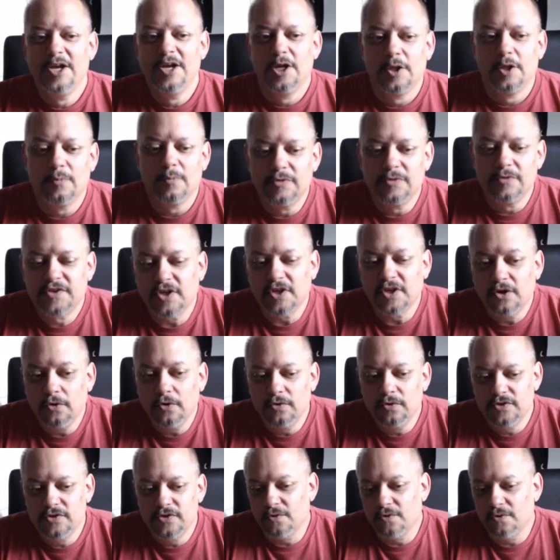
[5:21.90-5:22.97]
so
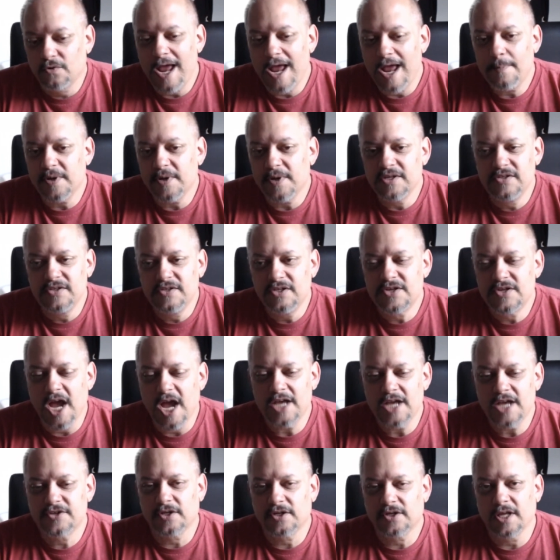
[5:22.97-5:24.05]
what happened is these
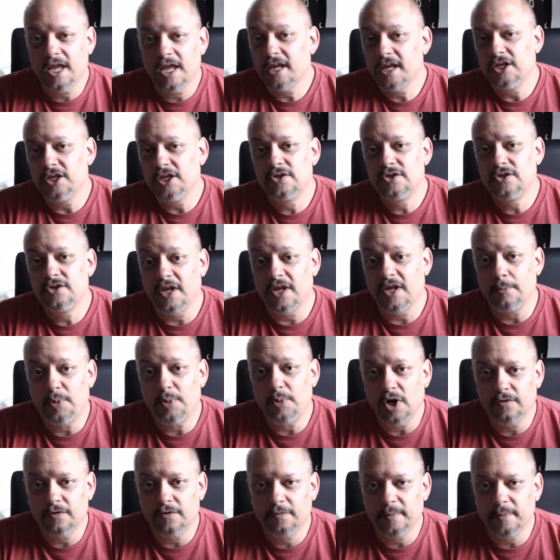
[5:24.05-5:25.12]
guys are like, hey, can you design a
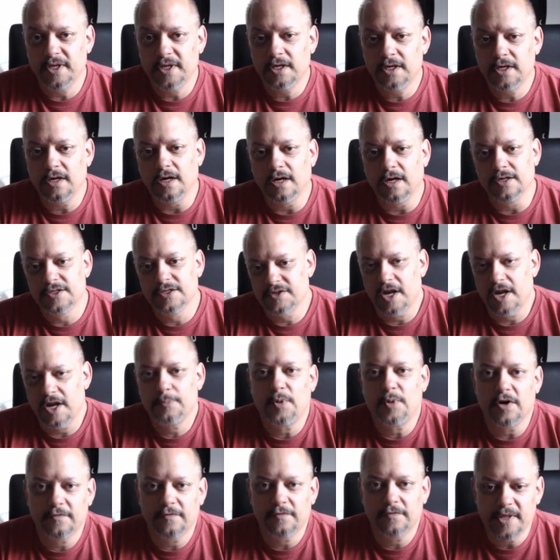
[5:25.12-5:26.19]
part for me here and design a
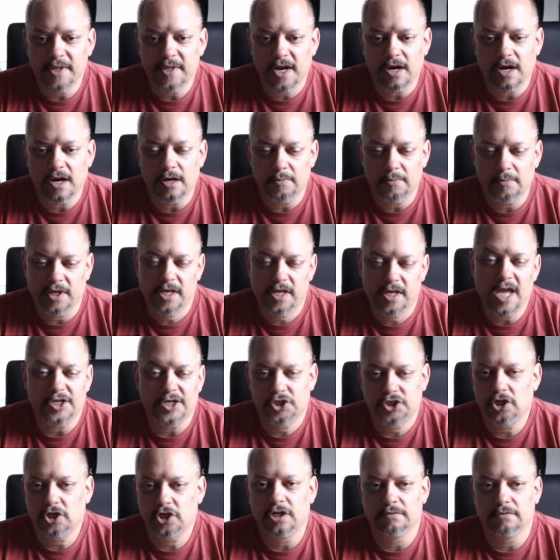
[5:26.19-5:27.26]
part for me there? And I'm like, yeah,
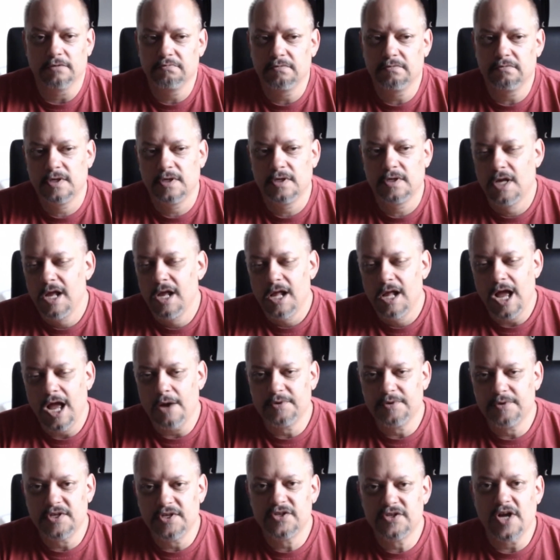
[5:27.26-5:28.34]
sure. And I would
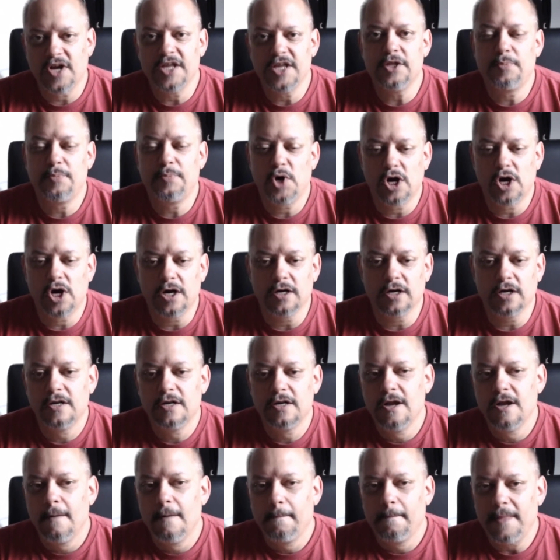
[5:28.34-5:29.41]
design the part.
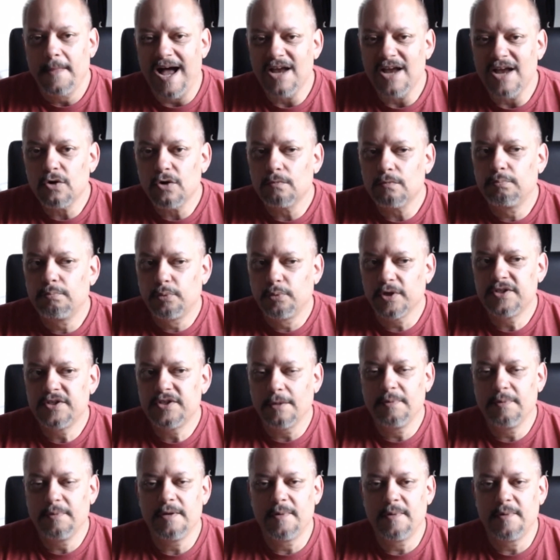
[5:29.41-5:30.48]
I don't print up
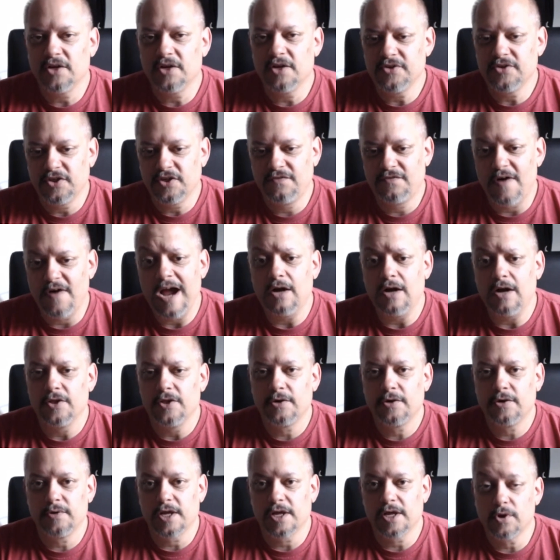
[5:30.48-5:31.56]
anybody else's file. They
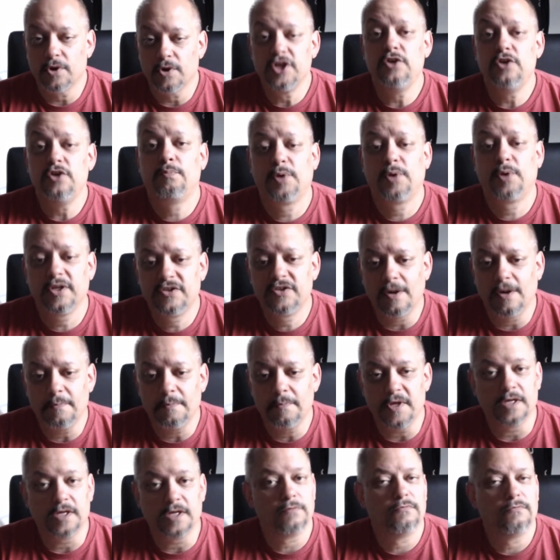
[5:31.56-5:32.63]
were like, well, can you print something?
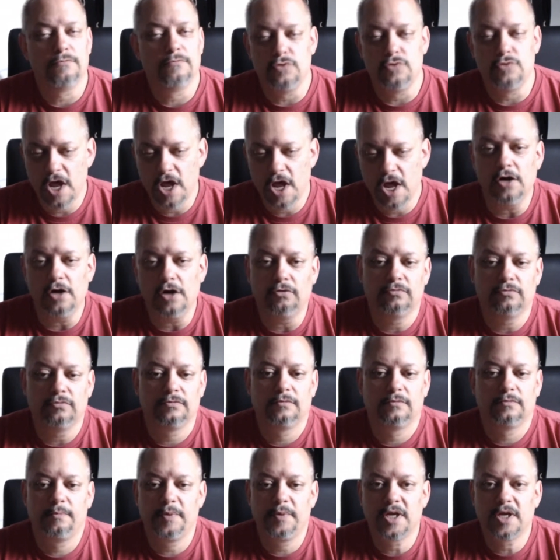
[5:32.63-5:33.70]
No,
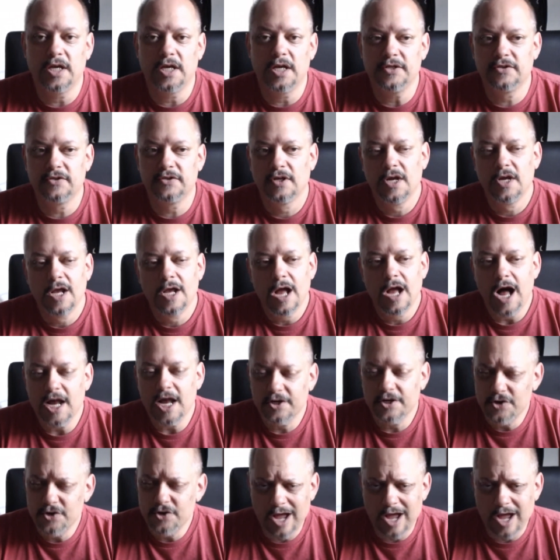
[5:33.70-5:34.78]
because I don't
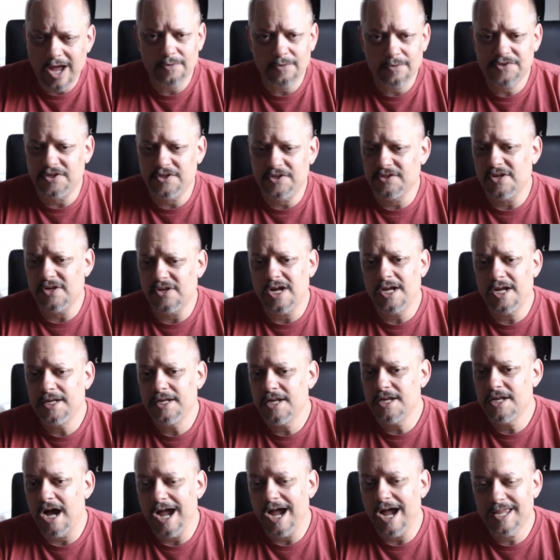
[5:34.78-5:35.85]
know how it was designed.
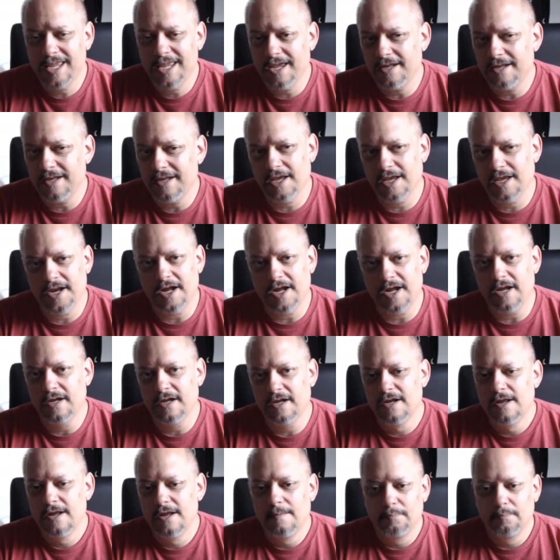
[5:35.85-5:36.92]
I can't kind of
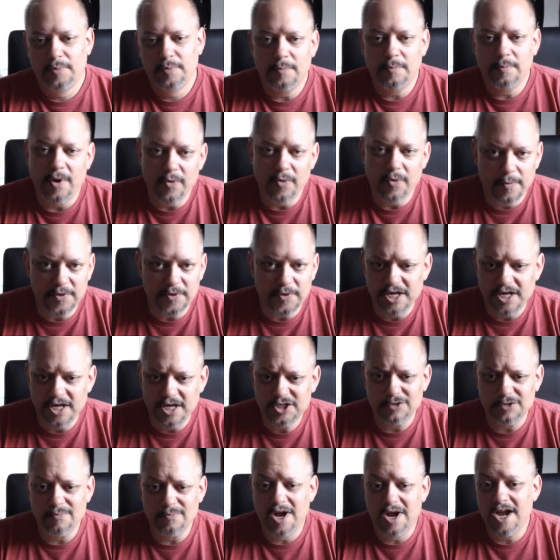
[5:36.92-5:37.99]
put my reputation
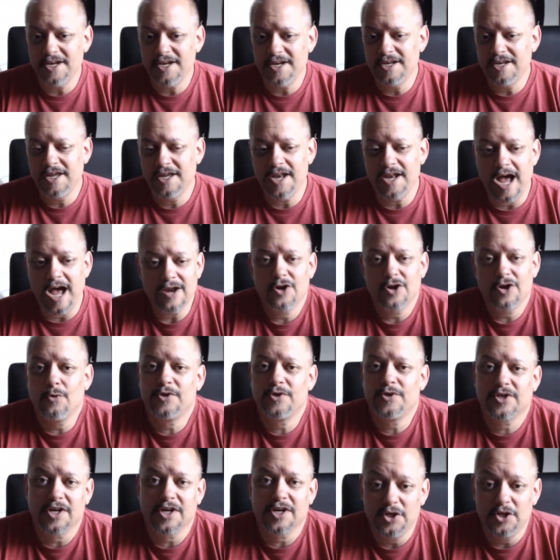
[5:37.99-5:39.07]
behind it. I don't know what
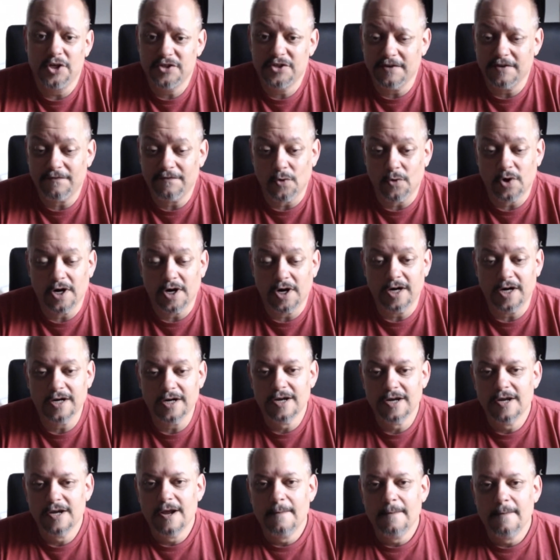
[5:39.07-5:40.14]
you're going to use it for.
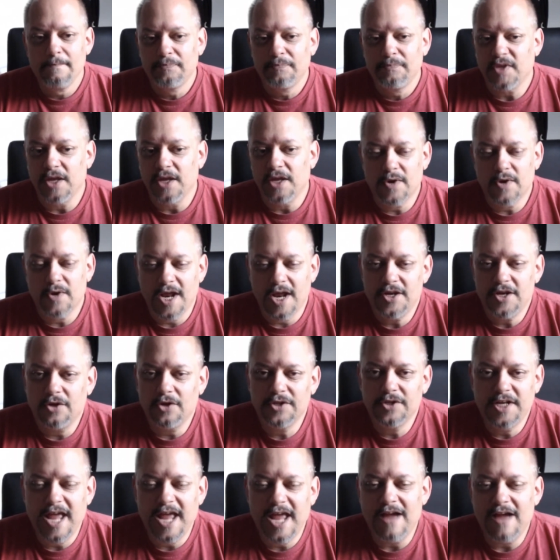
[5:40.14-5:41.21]
And what I don't need
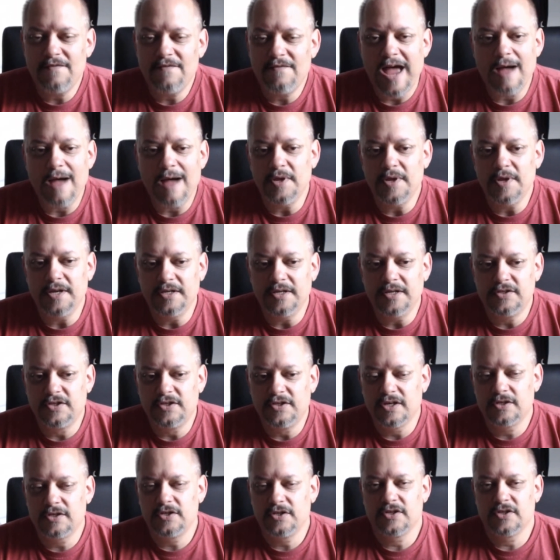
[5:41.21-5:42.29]
to have happen is
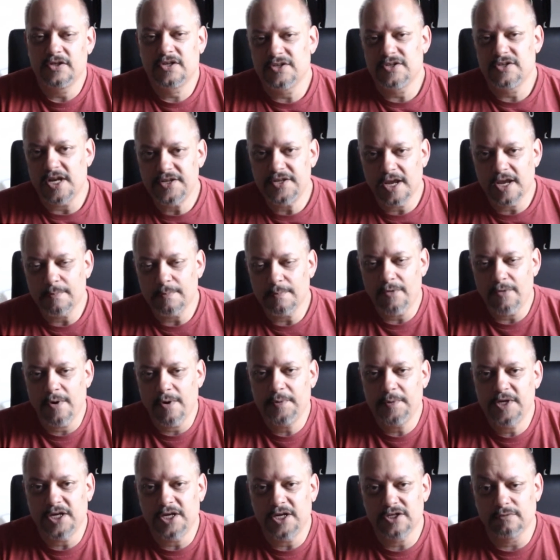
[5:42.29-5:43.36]
just because I take my
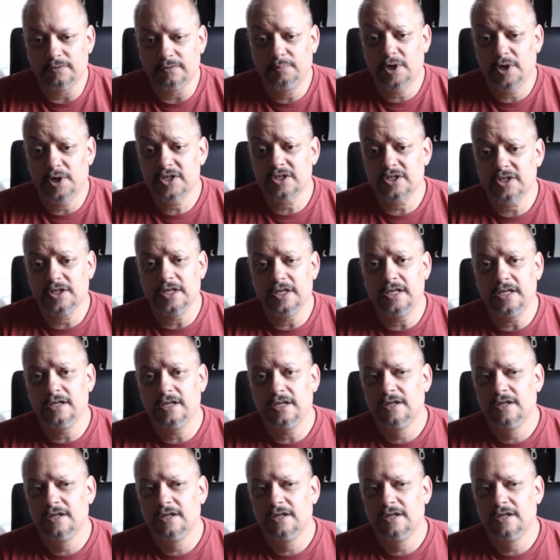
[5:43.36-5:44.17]
reputation personally,